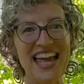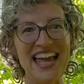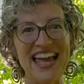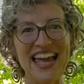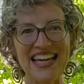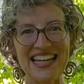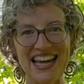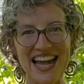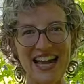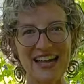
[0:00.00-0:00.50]

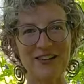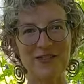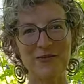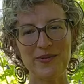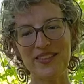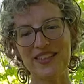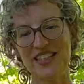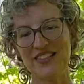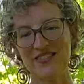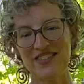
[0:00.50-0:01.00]
and I've
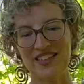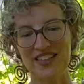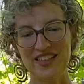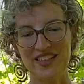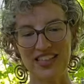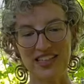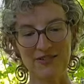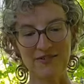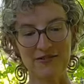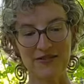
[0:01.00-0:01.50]
been given the
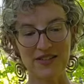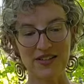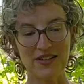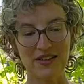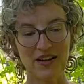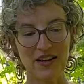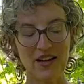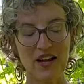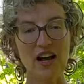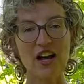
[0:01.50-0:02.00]
gift
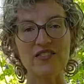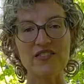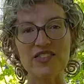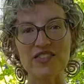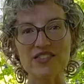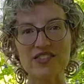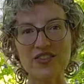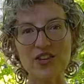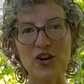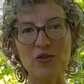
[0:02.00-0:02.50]
of a
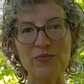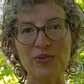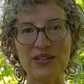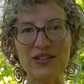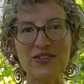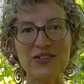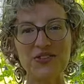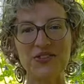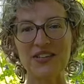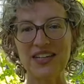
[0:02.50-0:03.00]
slow
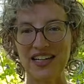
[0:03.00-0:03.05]
build